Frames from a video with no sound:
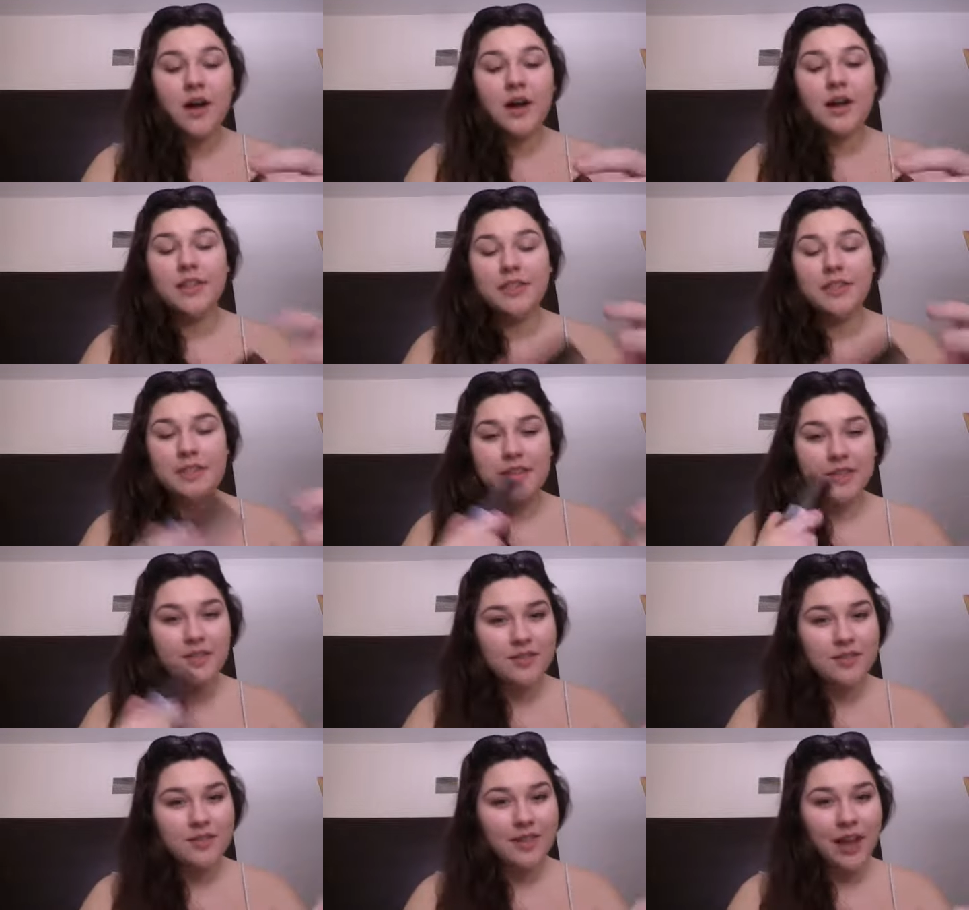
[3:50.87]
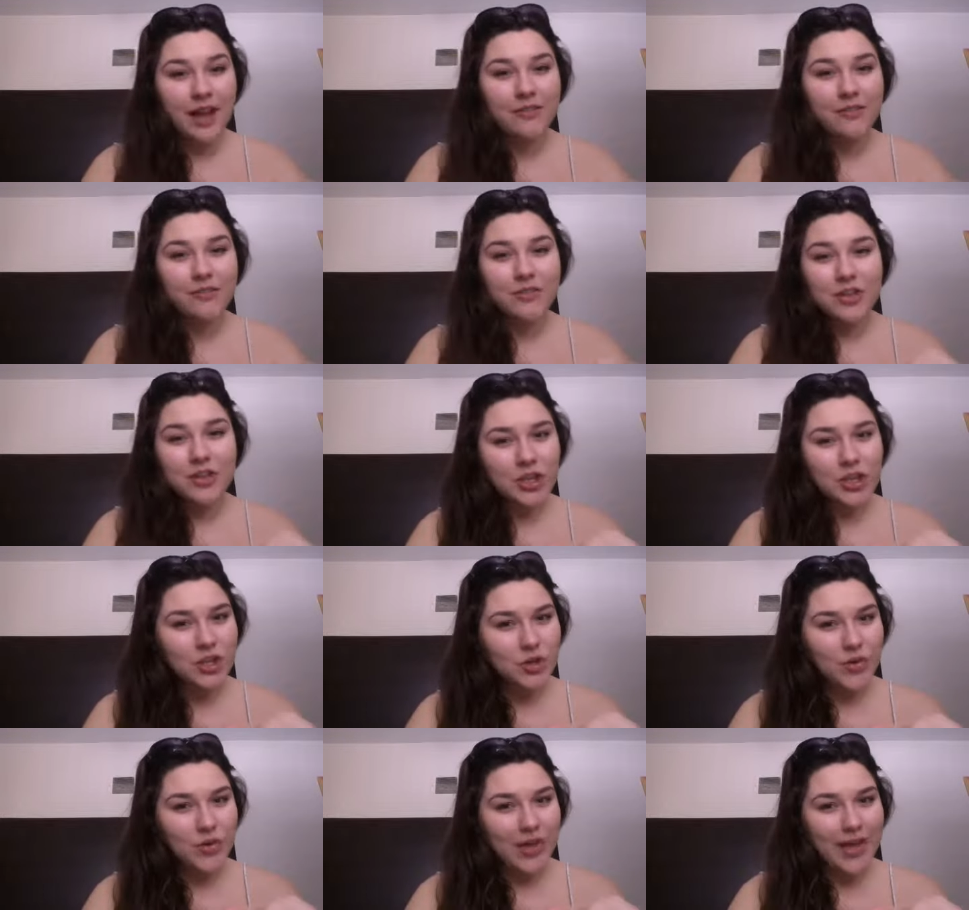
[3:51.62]
This, I feel
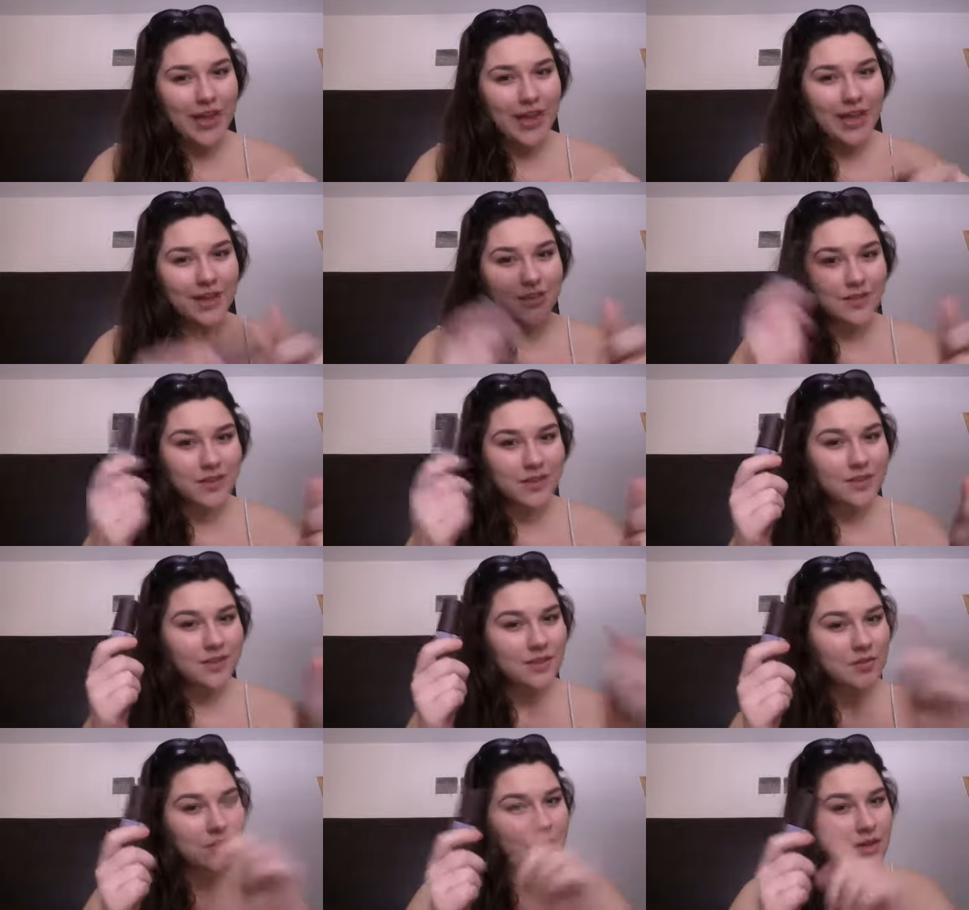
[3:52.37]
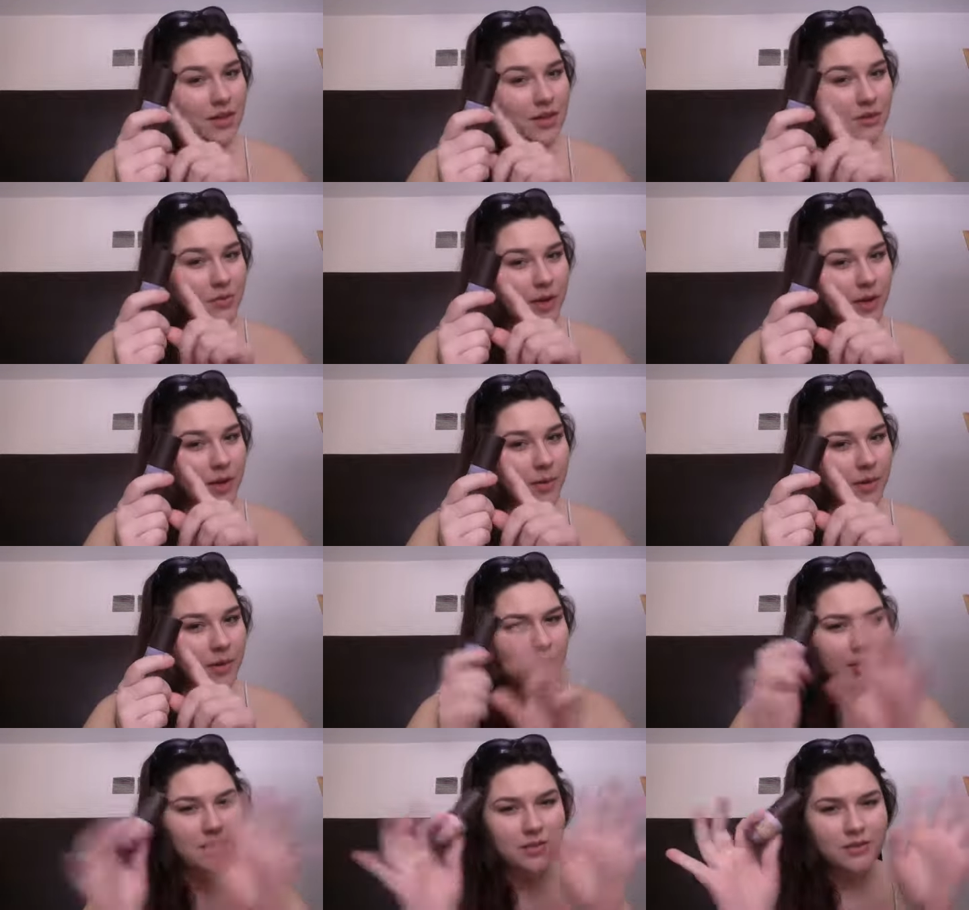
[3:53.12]
like you can't. This you can get away
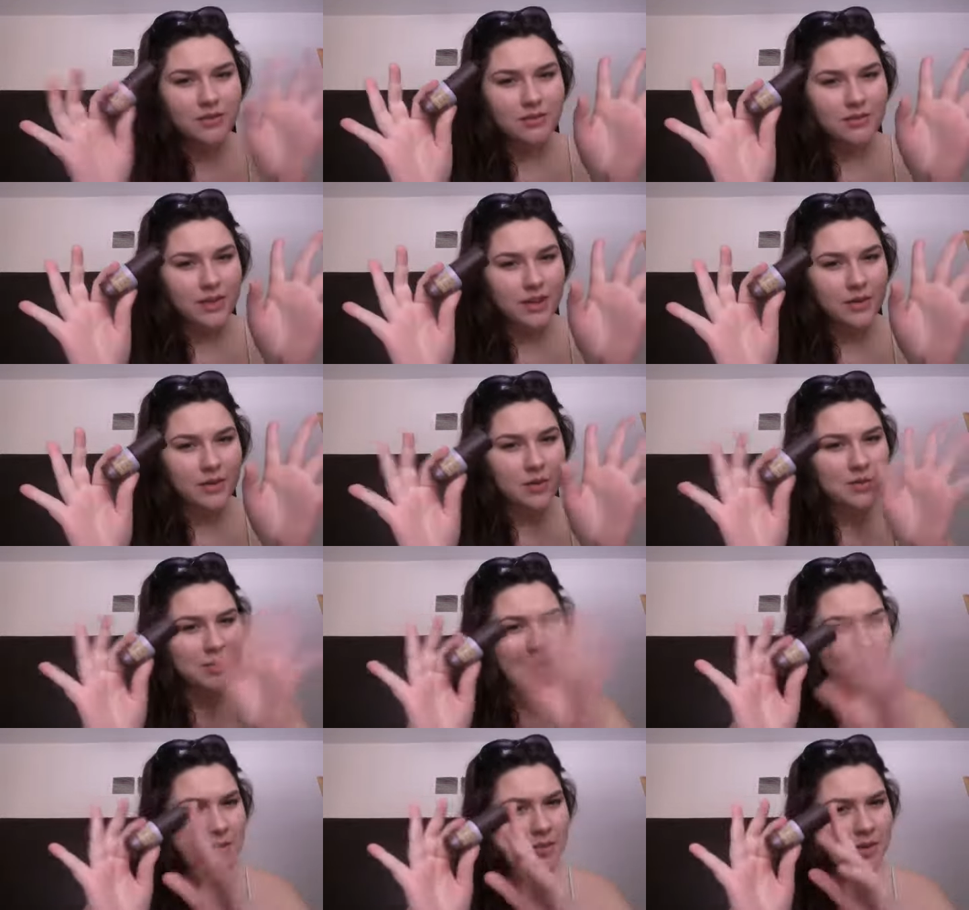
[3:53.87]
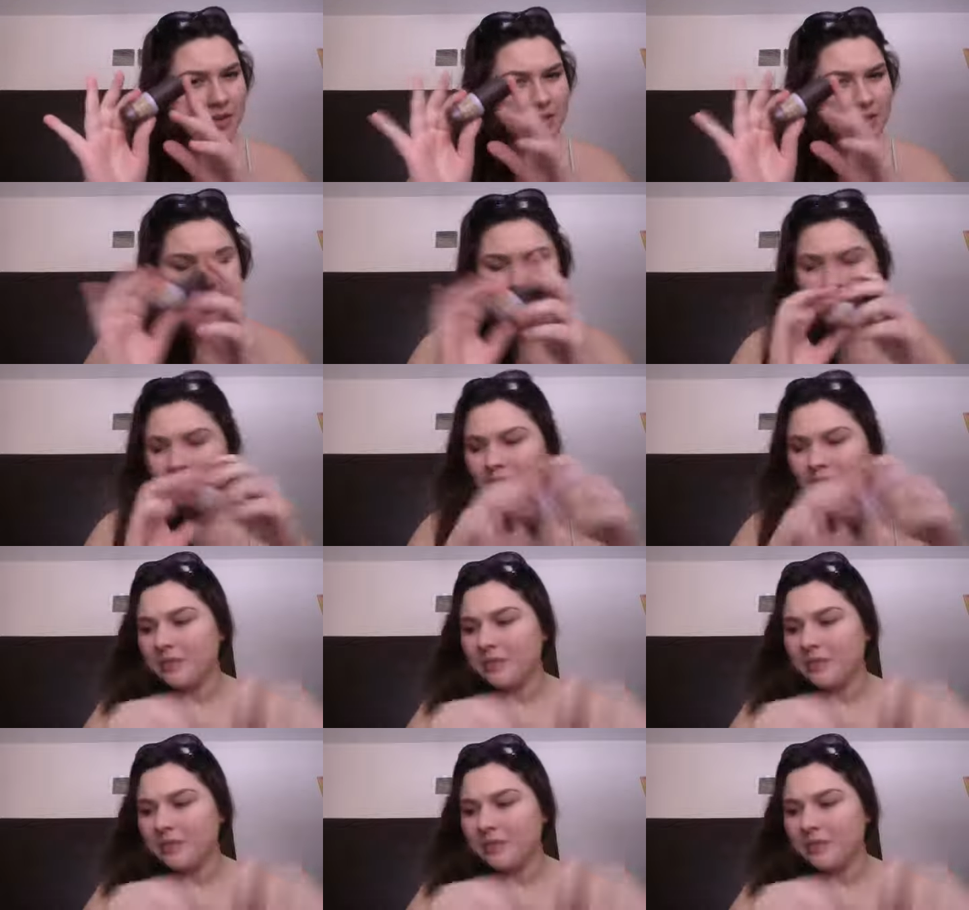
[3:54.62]
with. I wouldn't worry about this.